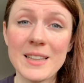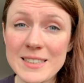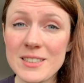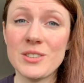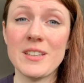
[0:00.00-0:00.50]

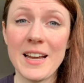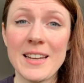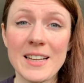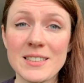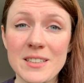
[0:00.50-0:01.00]
listen to that
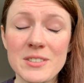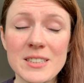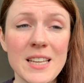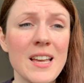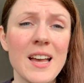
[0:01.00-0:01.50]

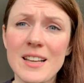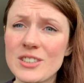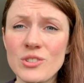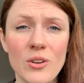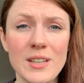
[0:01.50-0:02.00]
negativity. It's
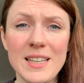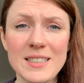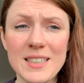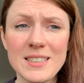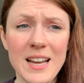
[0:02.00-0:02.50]
not
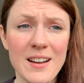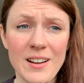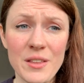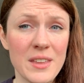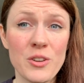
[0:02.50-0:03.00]
needed. And
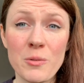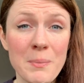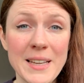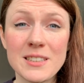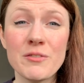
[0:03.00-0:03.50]
I think you're
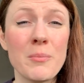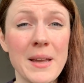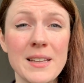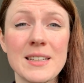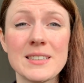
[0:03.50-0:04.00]
amazing for
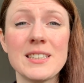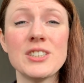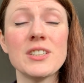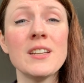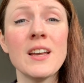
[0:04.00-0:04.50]
making that
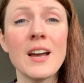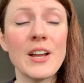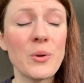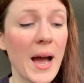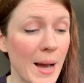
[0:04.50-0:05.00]
decision.
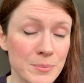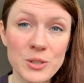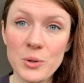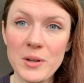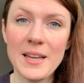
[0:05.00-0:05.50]
And you
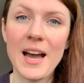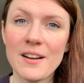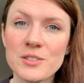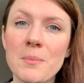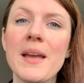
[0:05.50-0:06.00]
absolutely
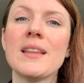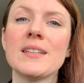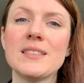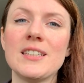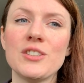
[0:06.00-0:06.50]
have to make that
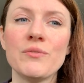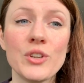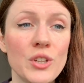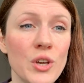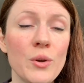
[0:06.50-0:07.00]
decision for
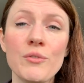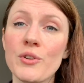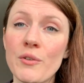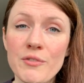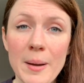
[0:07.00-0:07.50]
you, for
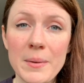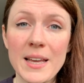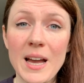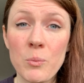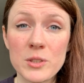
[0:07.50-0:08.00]
your
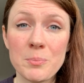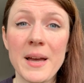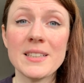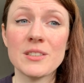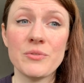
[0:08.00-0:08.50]
family, and what's
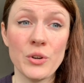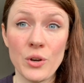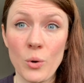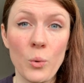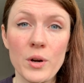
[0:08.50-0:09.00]
best
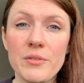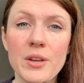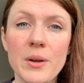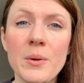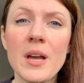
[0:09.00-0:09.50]
for all of
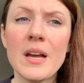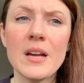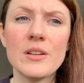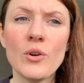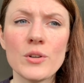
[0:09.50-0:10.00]
you.
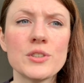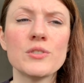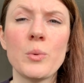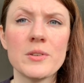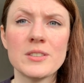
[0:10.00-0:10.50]
Not
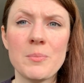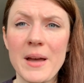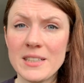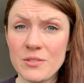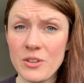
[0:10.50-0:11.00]
just what's the
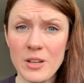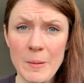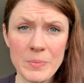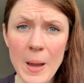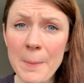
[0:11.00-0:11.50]
best
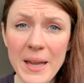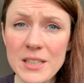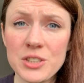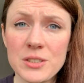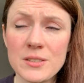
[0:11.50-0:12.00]
for a
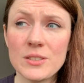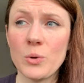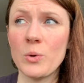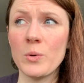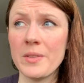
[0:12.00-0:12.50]
patient
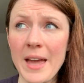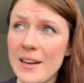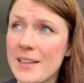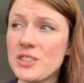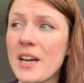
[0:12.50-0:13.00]
or the
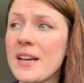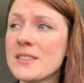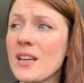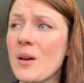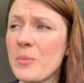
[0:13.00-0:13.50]
NHS,
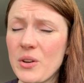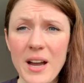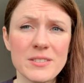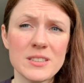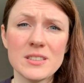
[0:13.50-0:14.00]
but you
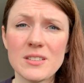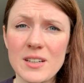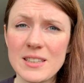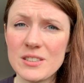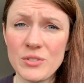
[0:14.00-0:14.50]
have to
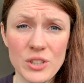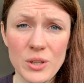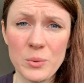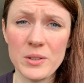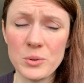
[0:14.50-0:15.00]
decide this for
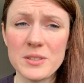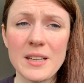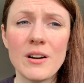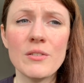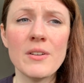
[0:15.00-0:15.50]
you and
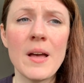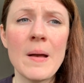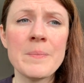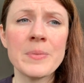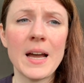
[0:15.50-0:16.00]
yourself.
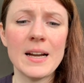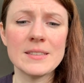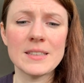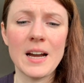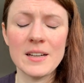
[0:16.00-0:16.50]

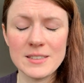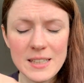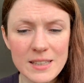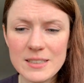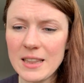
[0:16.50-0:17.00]
And I
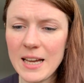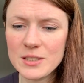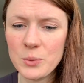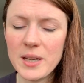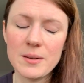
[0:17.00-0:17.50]
said this
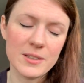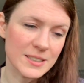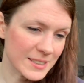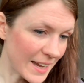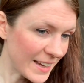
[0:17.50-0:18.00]
last week, and I'm going
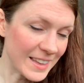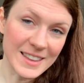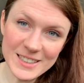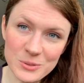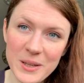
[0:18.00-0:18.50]
to say it again
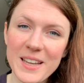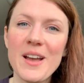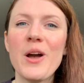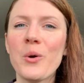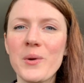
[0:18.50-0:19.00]
this week,
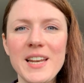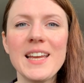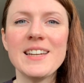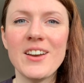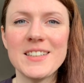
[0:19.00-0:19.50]
we
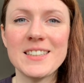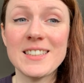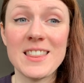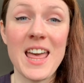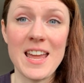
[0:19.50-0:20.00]
need nurses
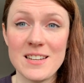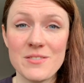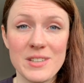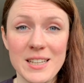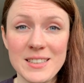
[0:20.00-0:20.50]
at the end
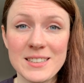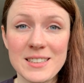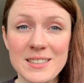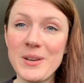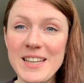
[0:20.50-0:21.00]
of this.
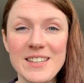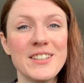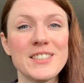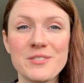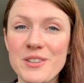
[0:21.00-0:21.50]
We need
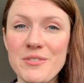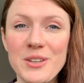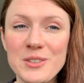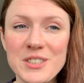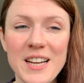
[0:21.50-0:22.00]
nurses for the
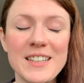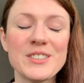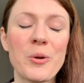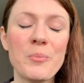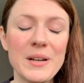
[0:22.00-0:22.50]
future.
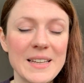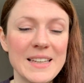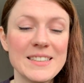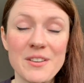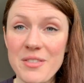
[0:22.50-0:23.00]
So
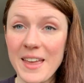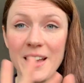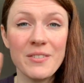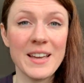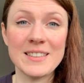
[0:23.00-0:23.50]
please
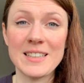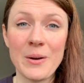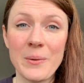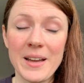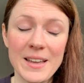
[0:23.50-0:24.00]
think of it as
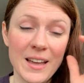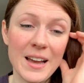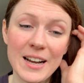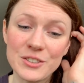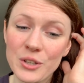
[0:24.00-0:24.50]
that way,
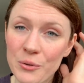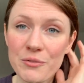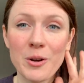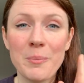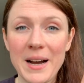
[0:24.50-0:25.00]
and don't
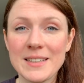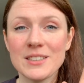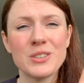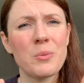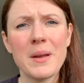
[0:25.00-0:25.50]
feel bad,
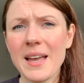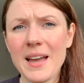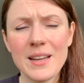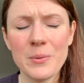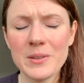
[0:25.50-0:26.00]
and don't
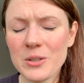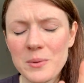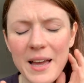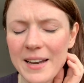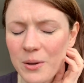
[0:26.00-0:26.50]

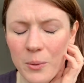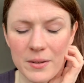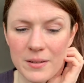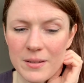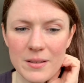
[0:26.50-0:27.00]
let
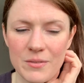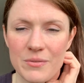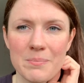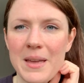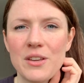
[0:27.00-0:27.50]
anyone
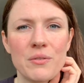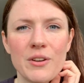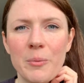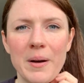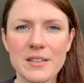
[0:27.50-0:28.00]
make you
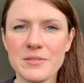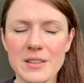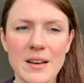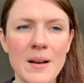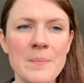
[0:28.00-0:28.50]
feel bad for
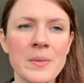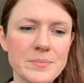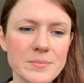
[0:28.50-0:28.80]
that.